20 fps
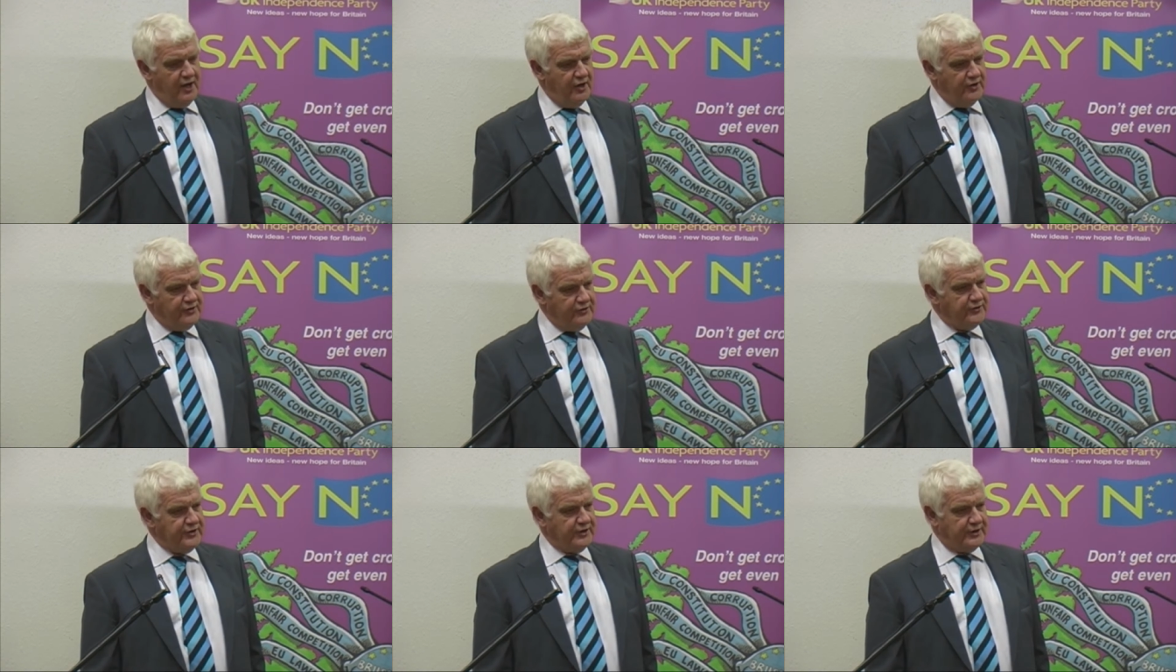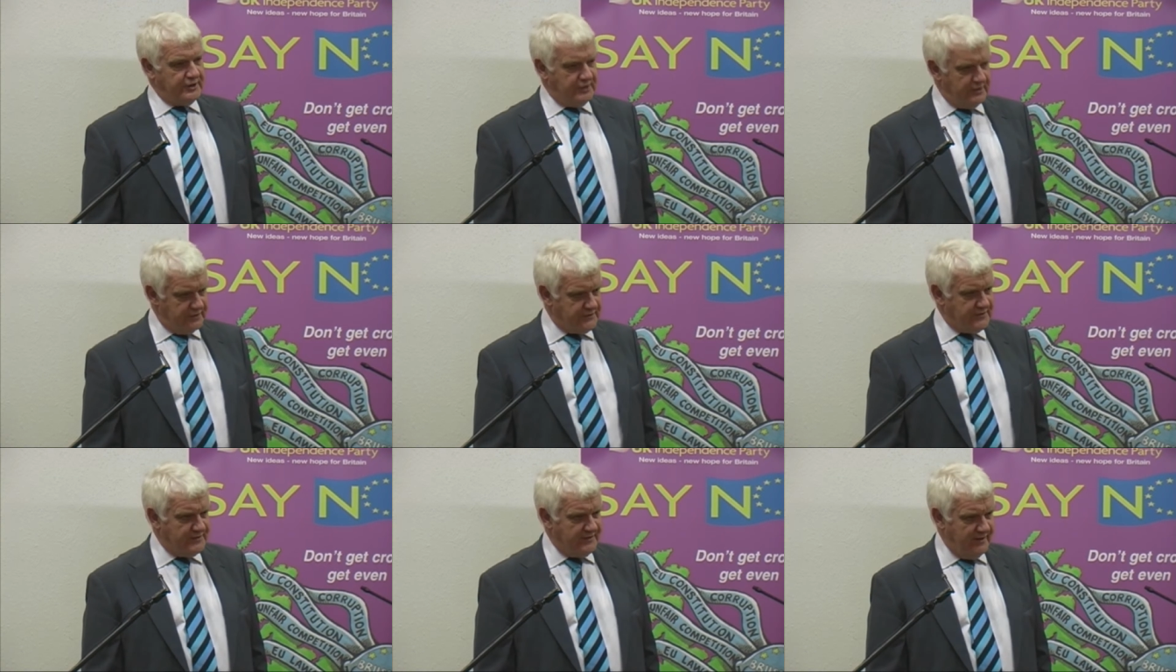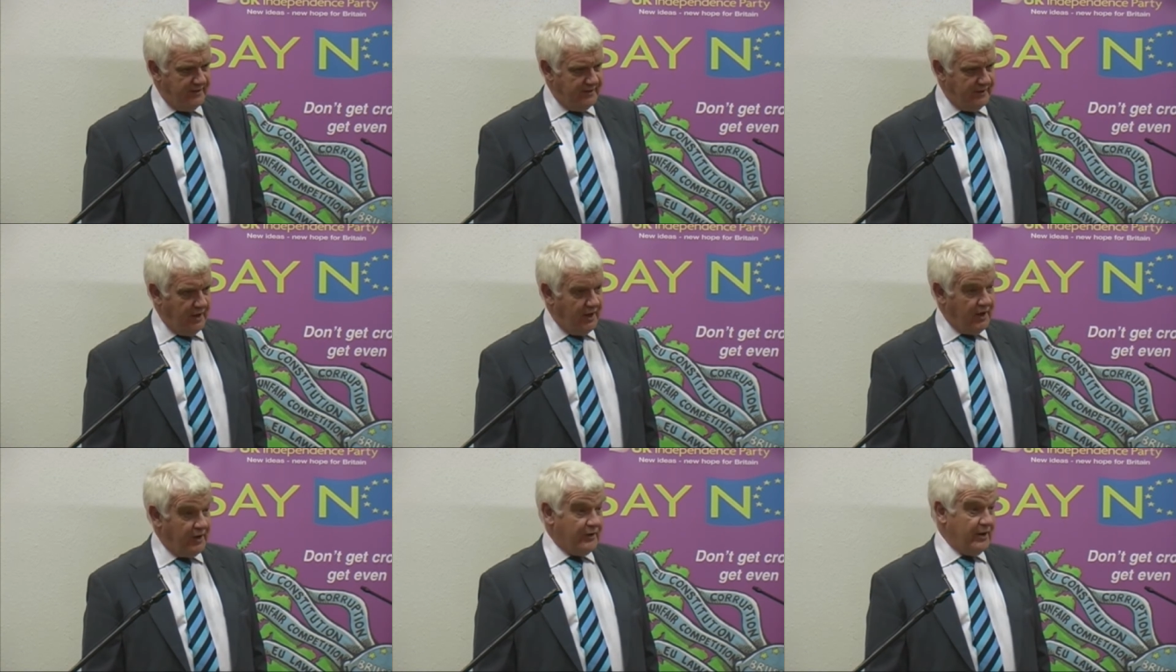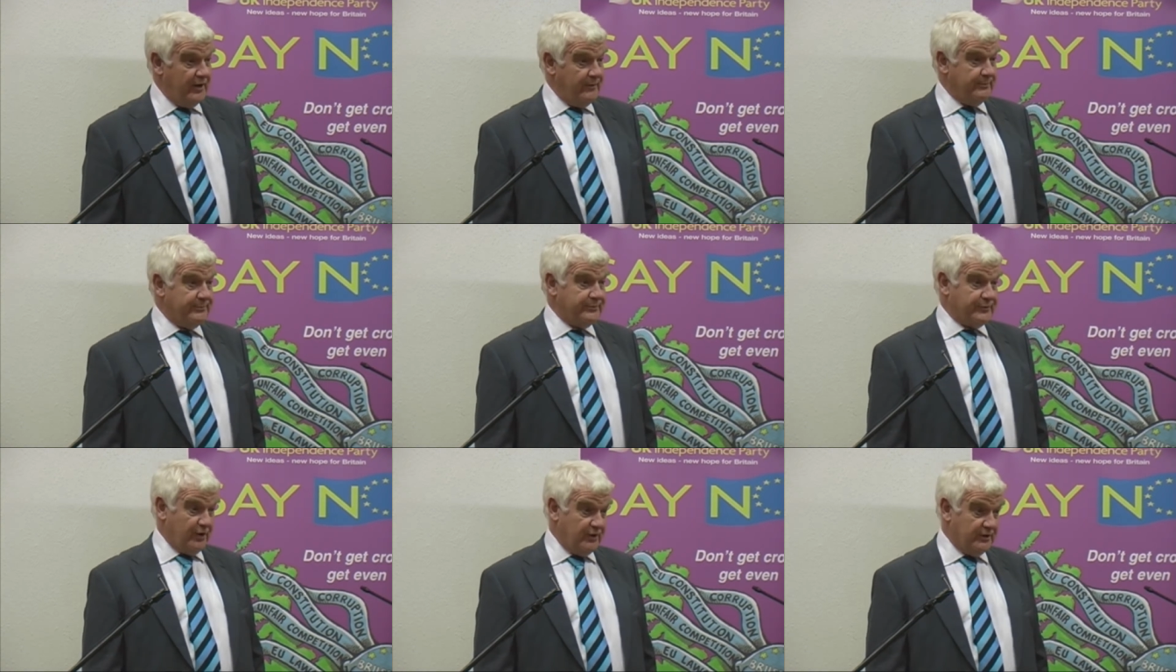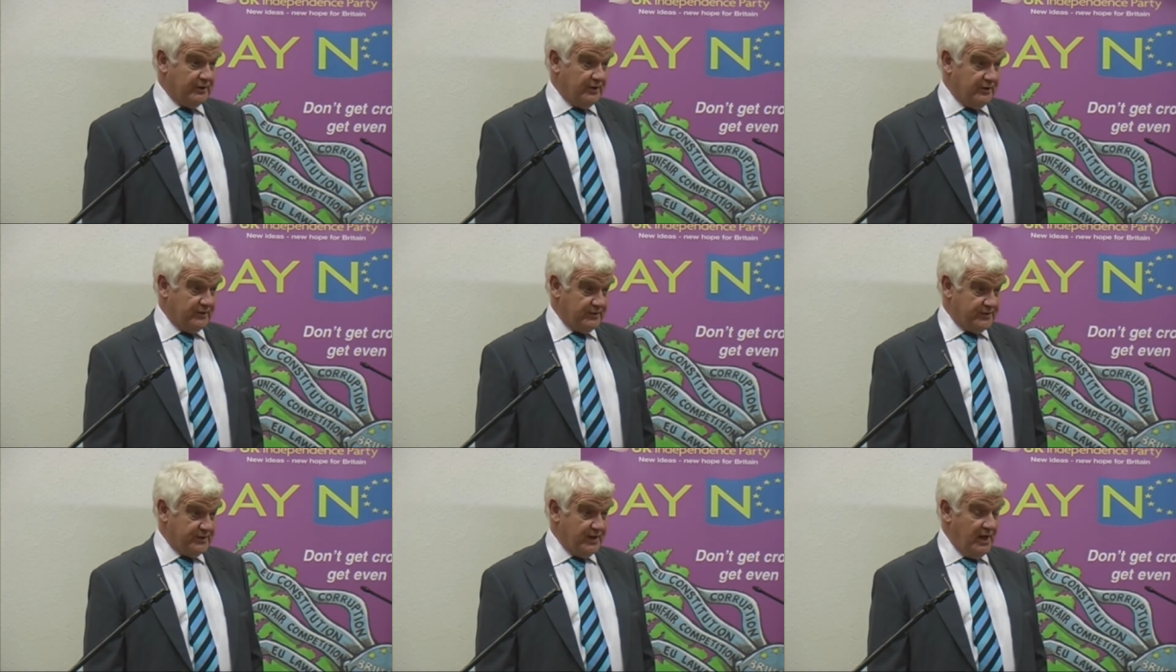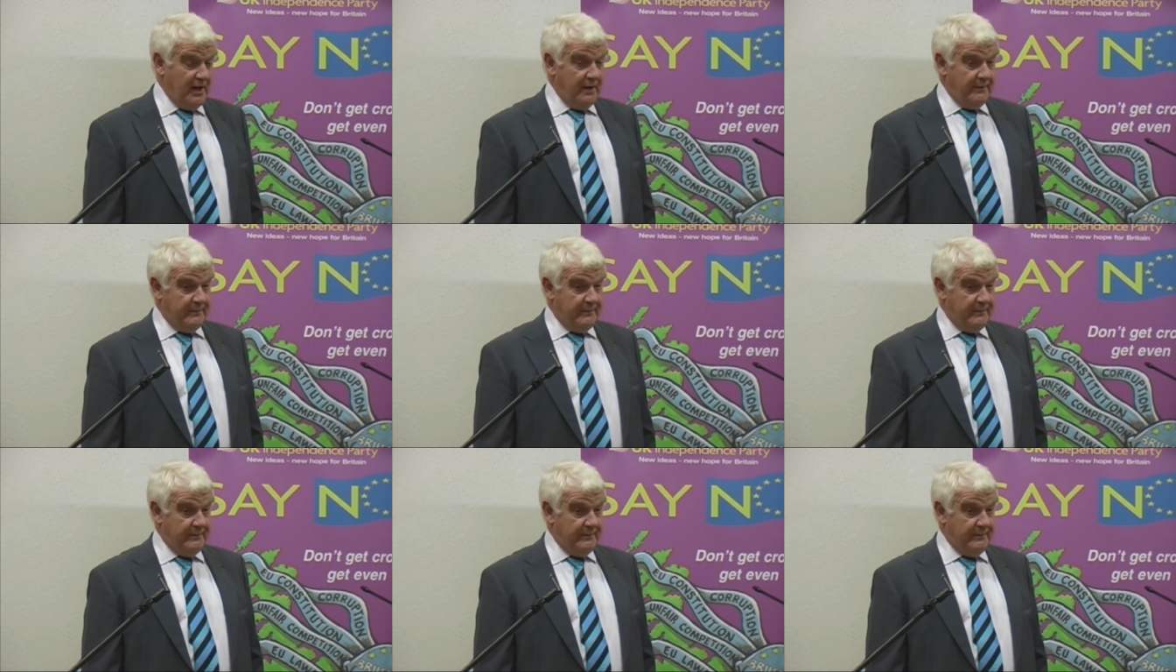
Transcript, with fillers: undercutting our own product